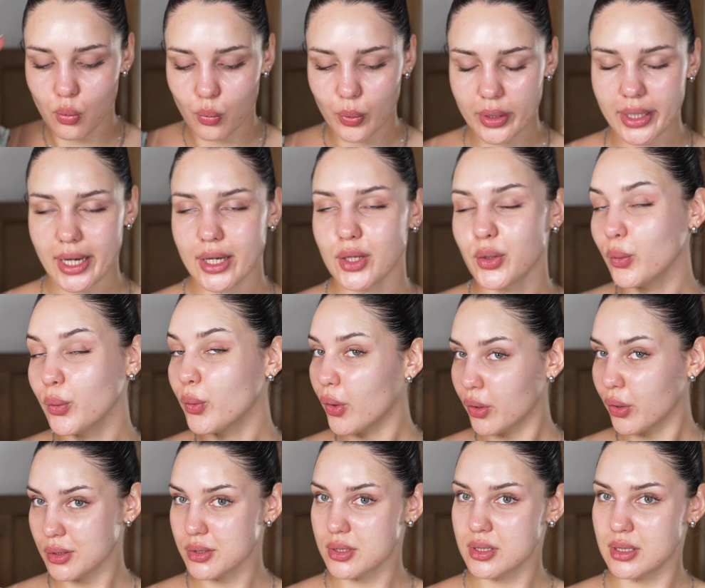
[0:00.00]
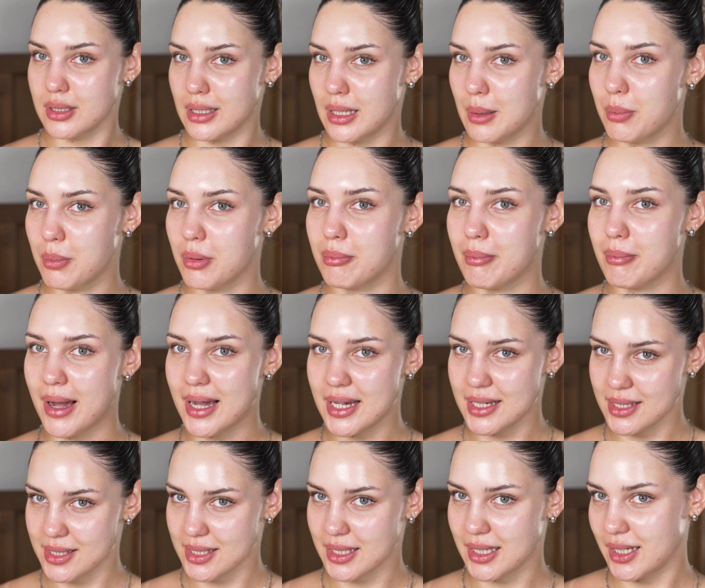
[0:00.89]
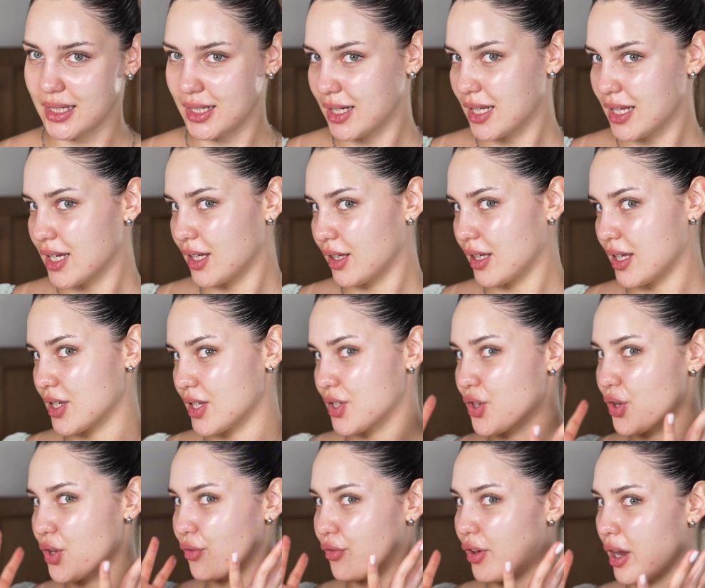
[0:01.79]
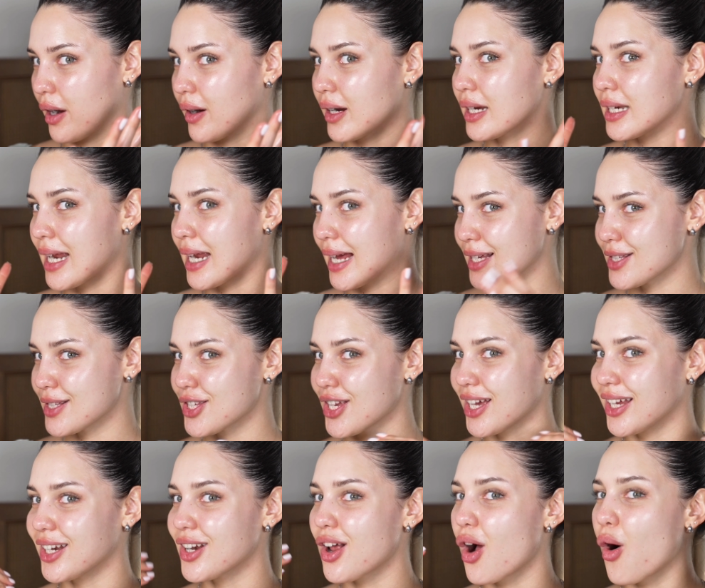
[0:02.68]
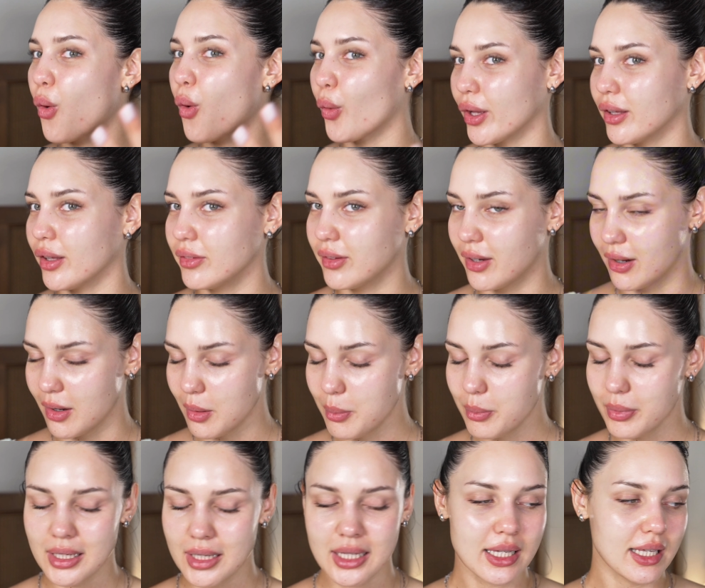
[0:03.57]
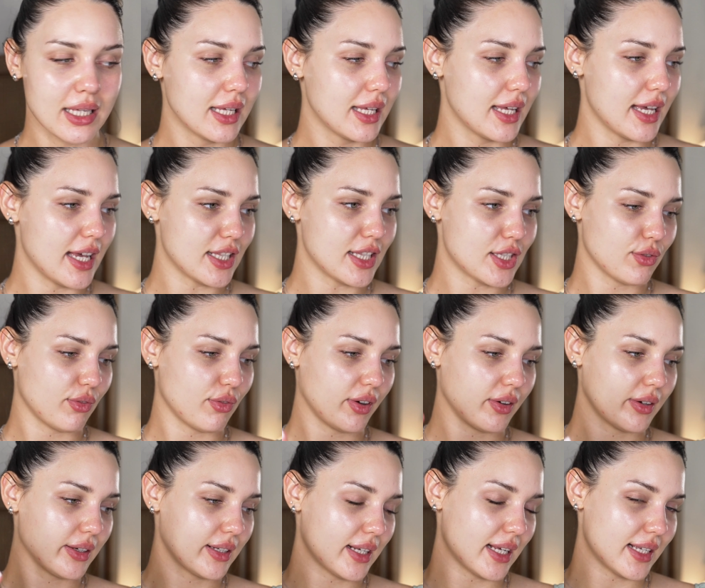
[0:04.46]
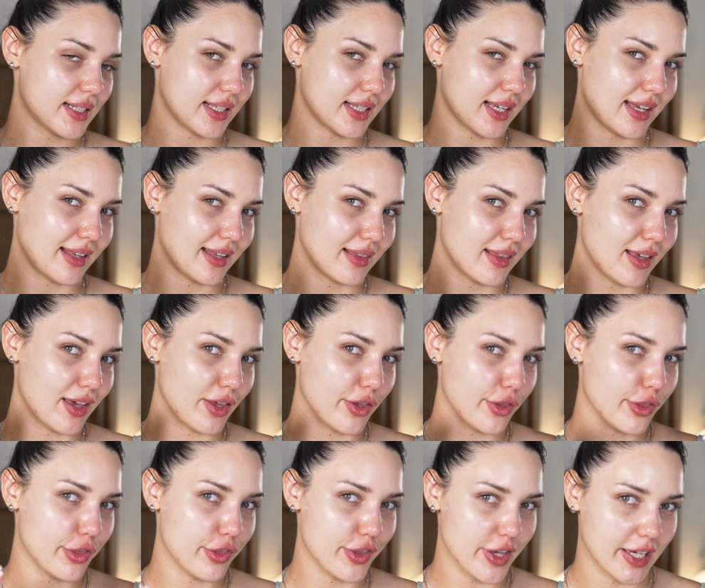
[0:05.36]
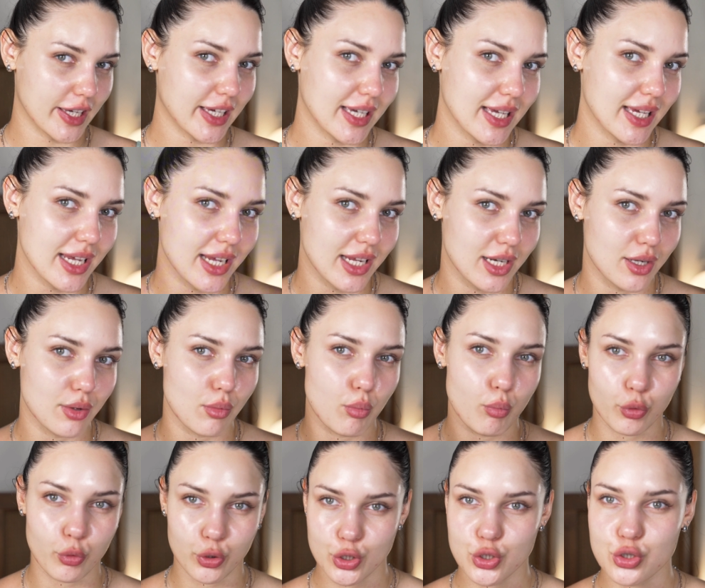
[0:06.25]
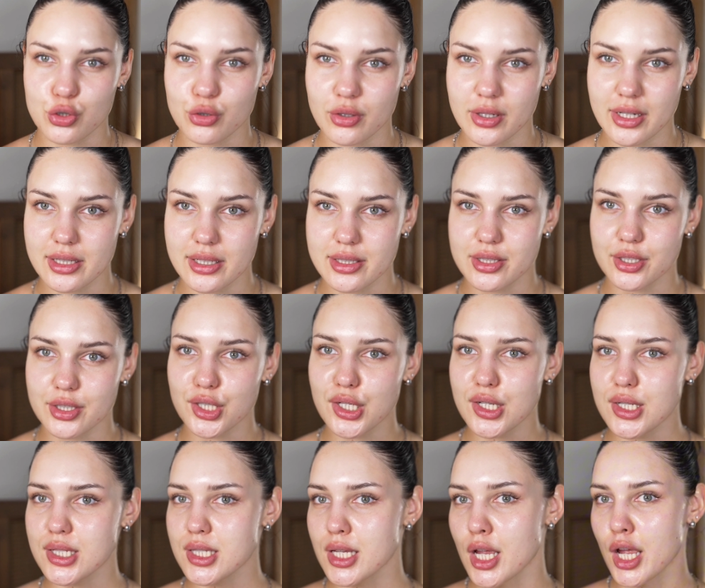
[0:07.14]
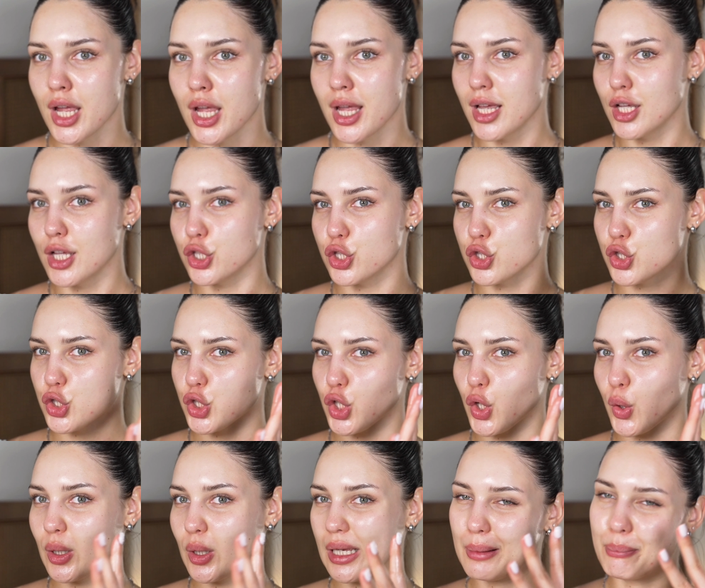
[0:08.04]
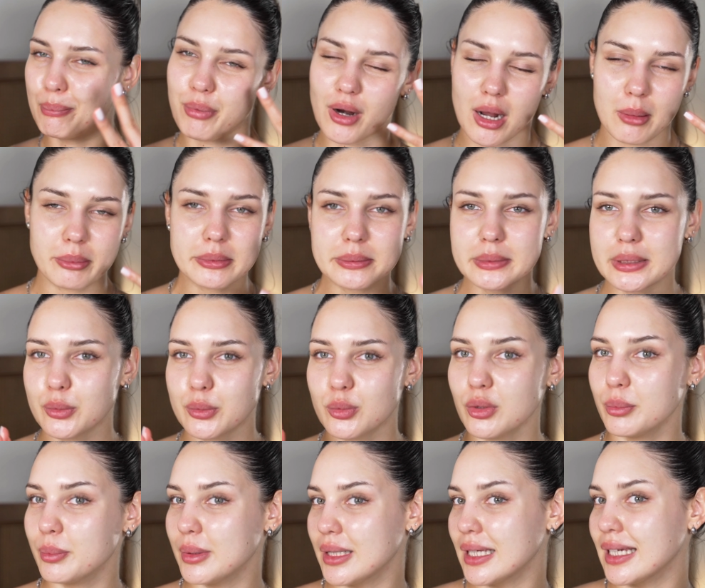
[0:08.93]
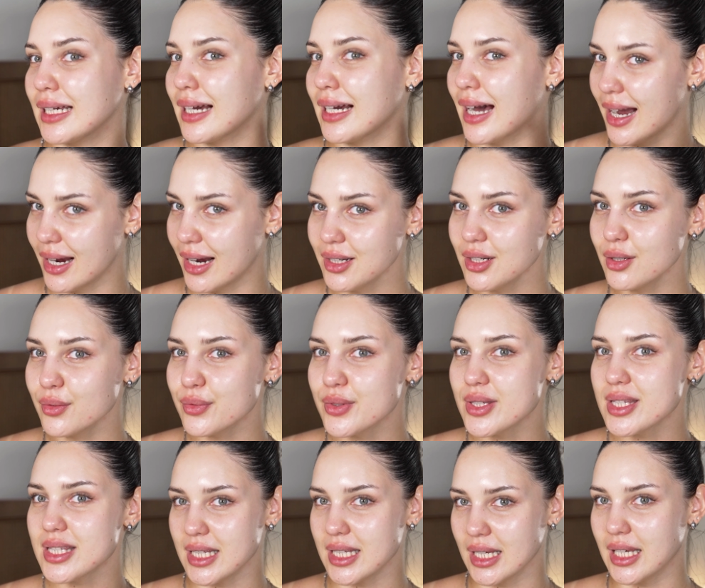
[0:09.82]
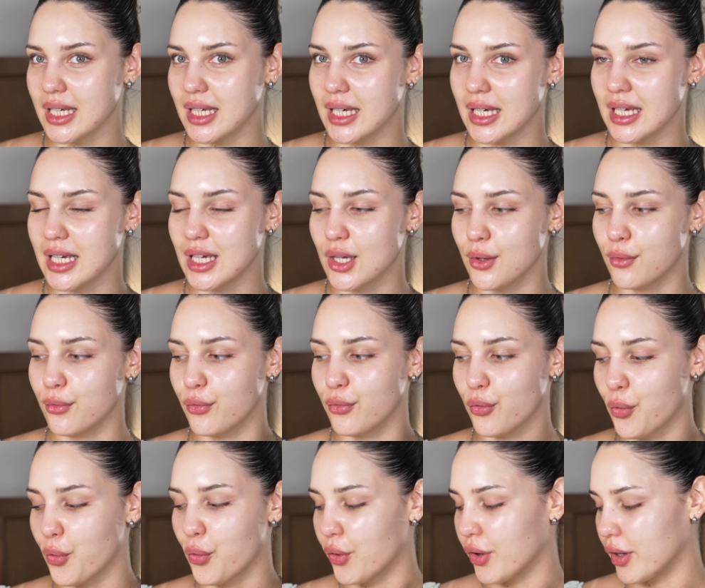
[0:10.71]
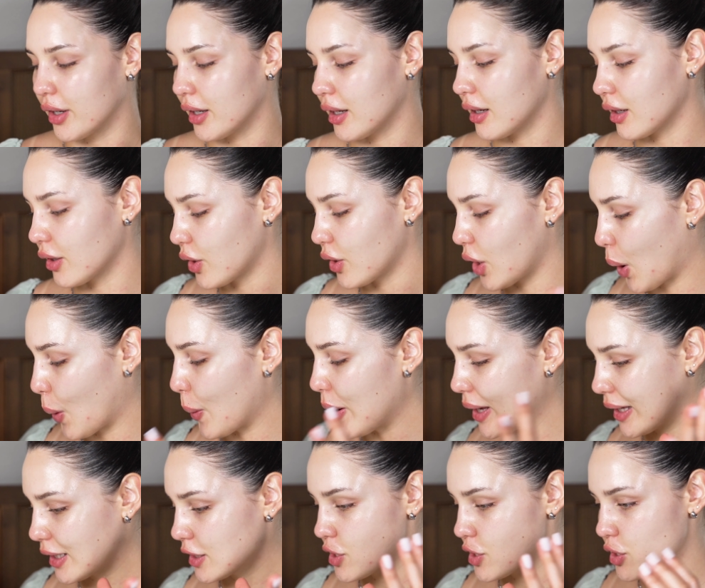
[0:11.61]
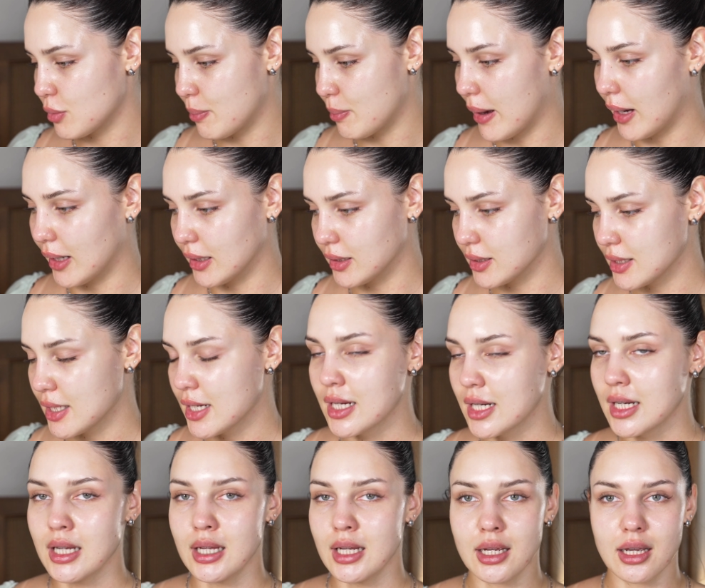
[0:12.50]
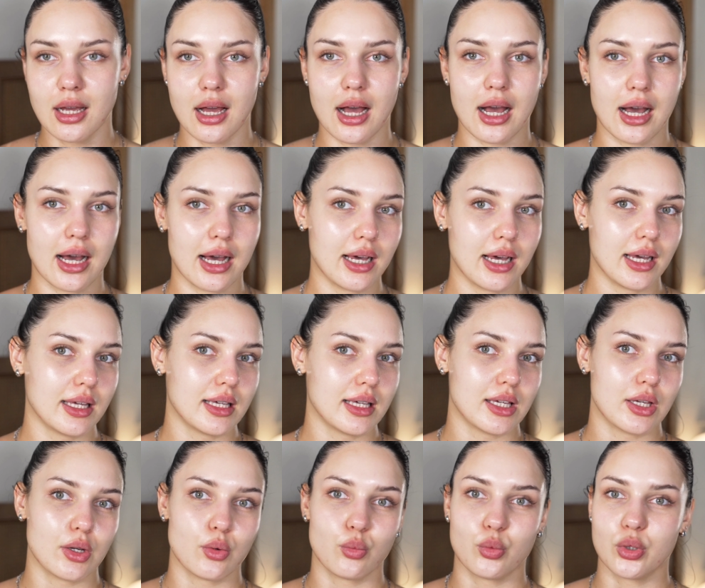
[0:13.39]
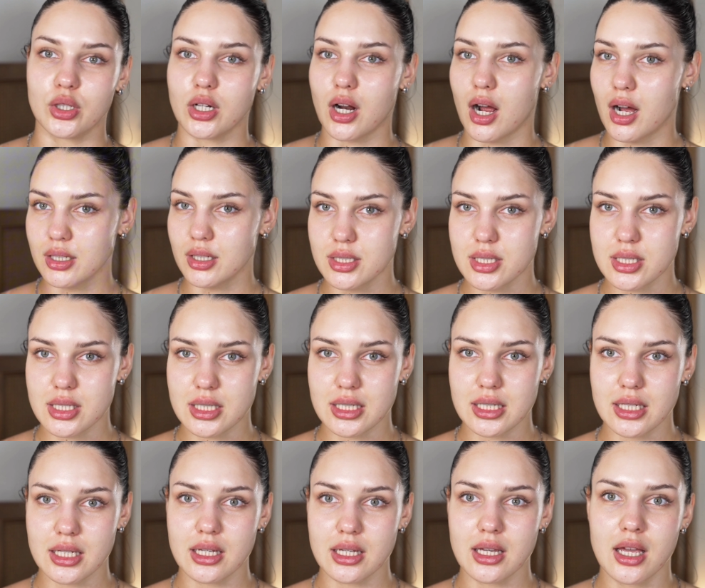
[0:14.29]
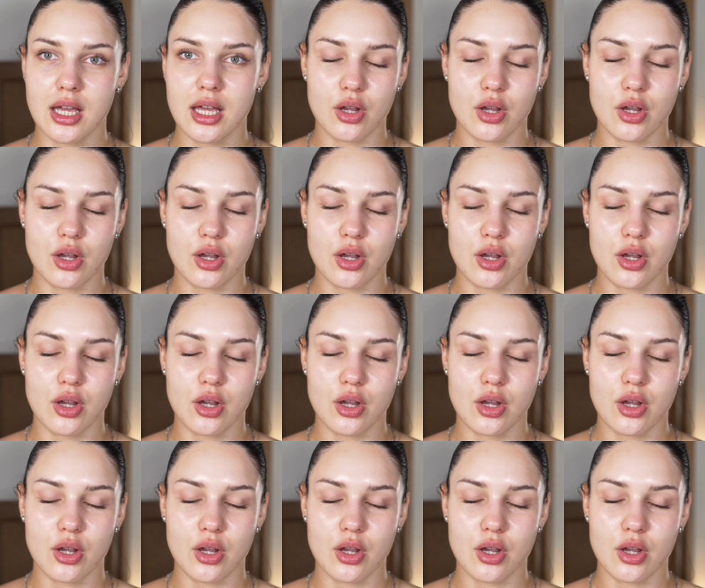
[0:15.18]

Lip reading: when I do go to sleep, my skin is very nice and oiled up. It's very nice and thick in moisturizers. So it probably will be kind of sticky for going to bed. I would honestly